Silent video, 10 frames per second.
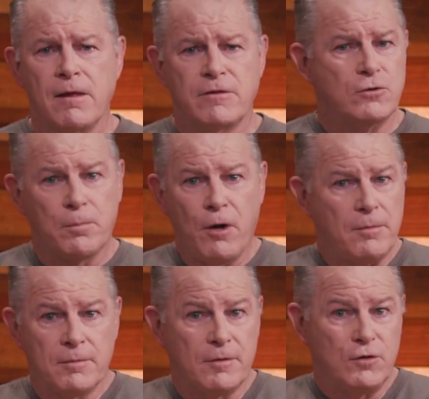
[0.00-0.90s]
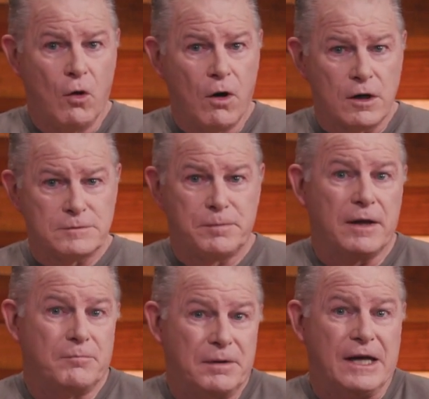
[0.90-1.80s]
No problem of yours,
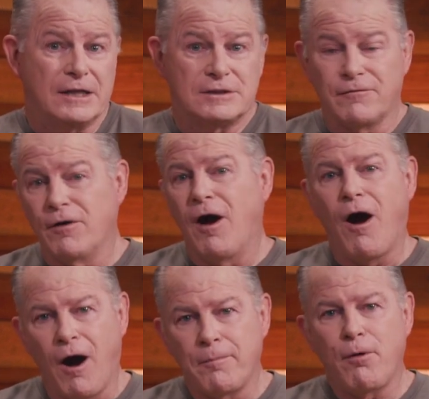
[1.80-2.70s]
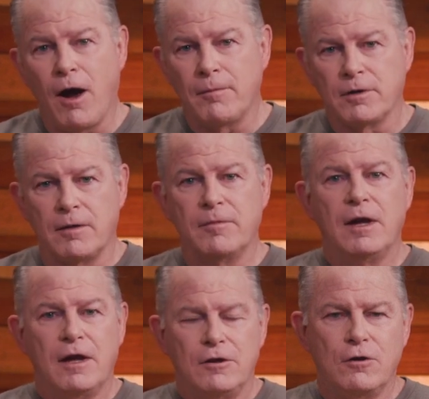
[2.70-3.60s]
but because of our problem,
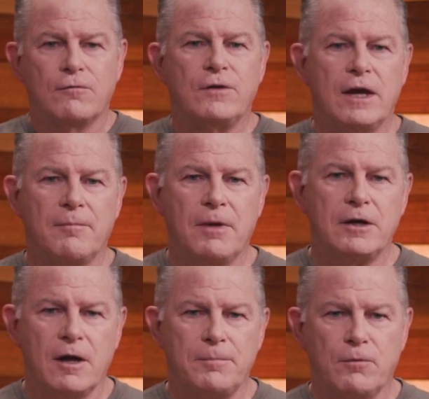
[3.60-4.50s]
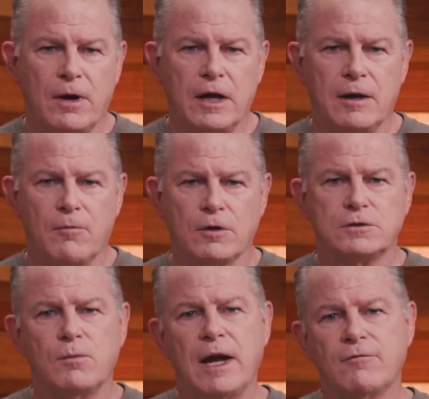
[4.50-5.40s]
your VM might not be running anymore.
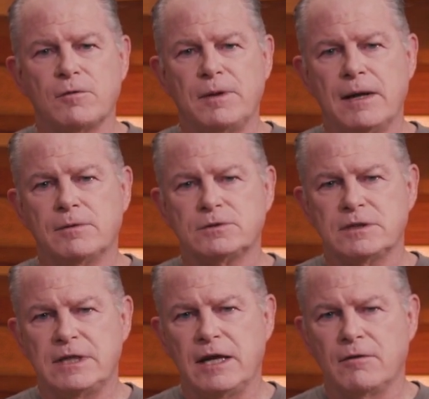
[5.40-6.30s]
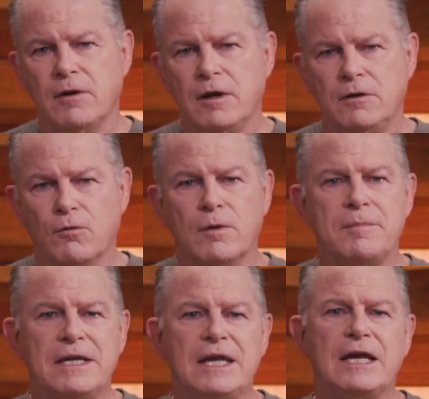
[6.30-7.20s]
So we have to be able to take
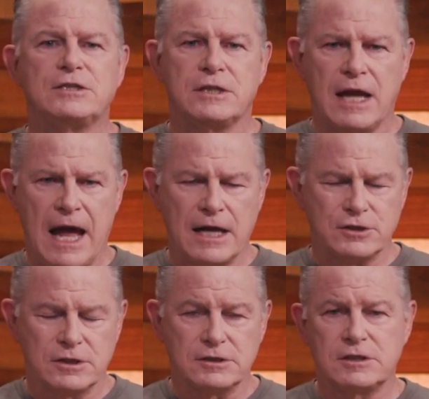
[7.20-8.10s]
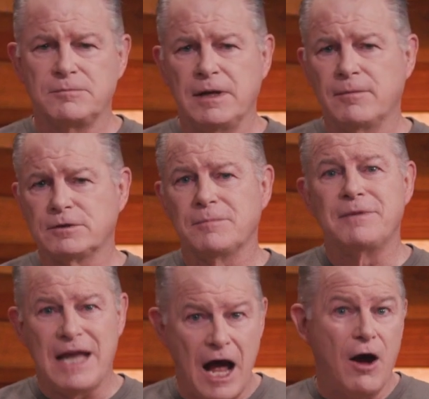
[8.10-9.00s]
remediation actions to be able to
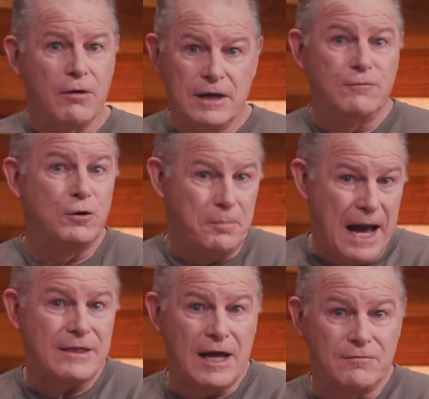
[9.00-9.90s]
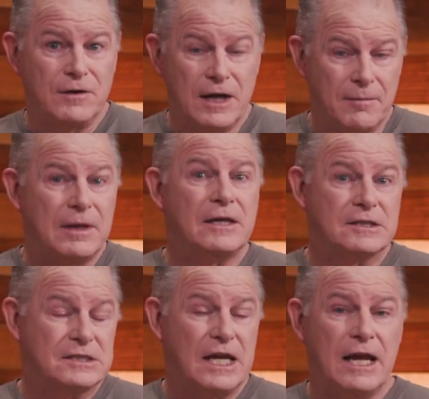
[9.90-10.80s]
now give you back that VM in a
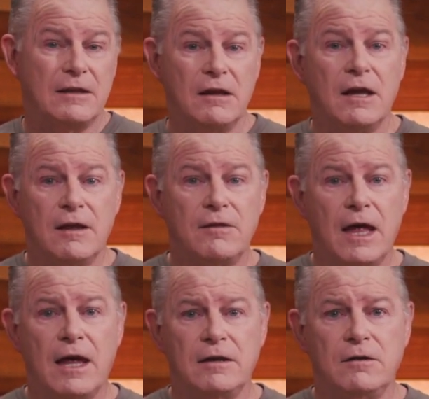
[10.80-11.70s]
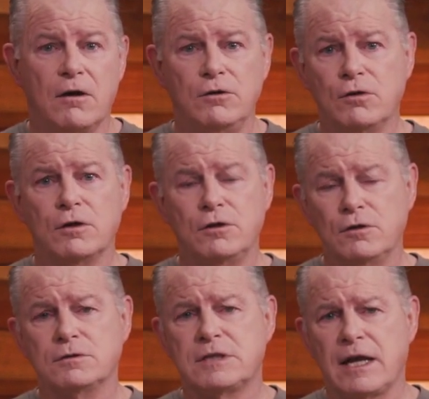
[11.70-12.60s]
state that you could
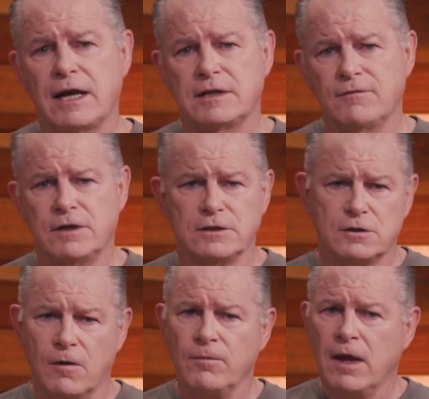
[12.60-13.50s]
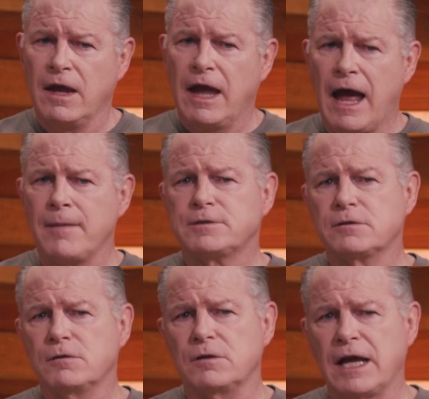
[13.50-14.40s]
use that activity. So
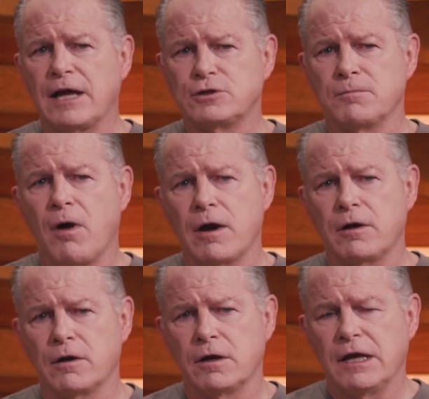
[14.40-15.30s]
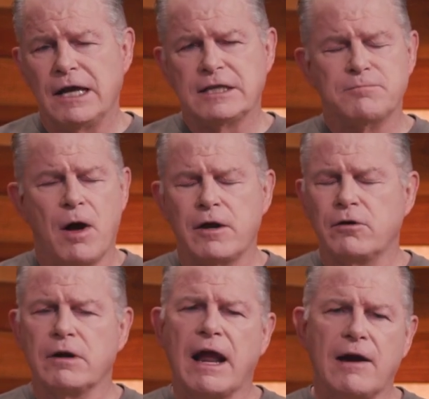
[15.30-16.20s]
absolutely, Azure Monitor is
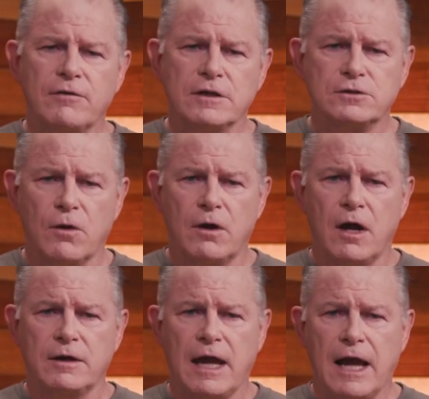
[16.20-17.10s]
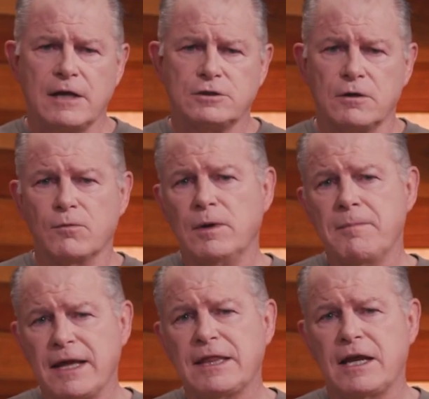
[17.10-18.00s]
monitoring everything that's going on to Azure, and we
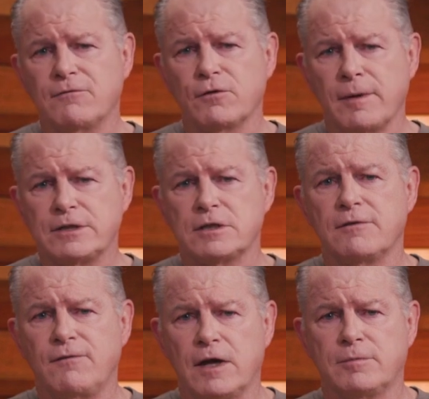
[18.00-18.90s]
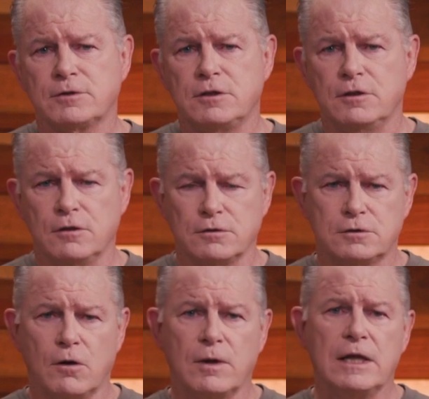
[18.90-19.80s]
make that information available to you.
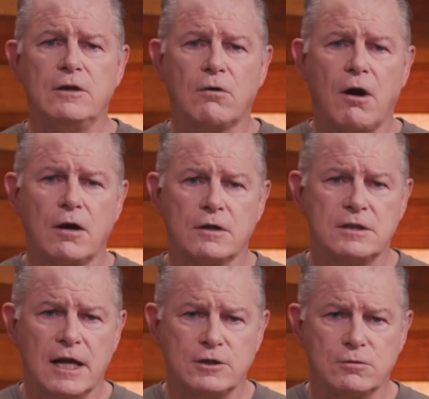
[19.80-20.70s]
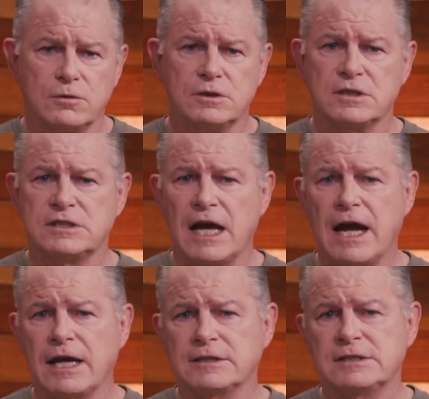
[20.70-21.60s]
So in your architectural
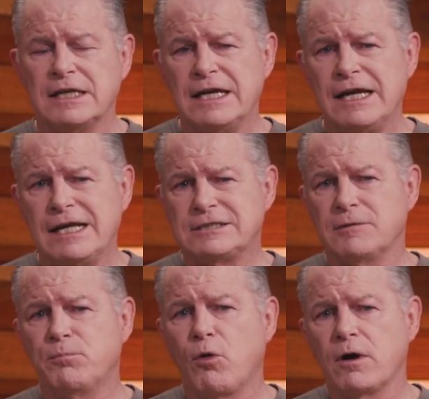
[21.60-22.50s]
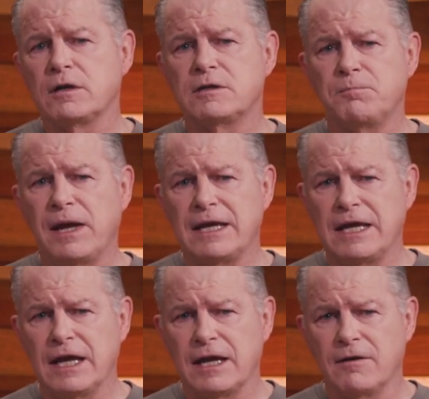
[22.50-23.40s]
designs, it's important to bake
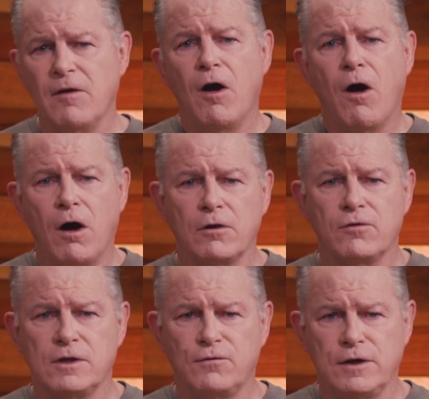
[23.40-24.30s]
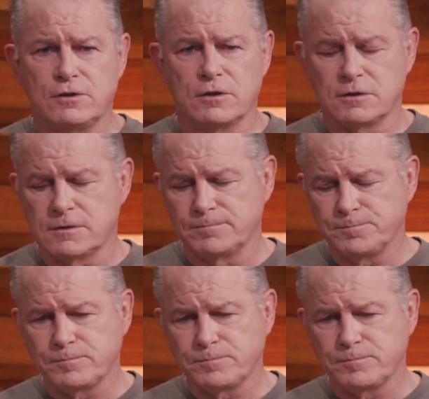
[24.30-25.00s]
in all of these features.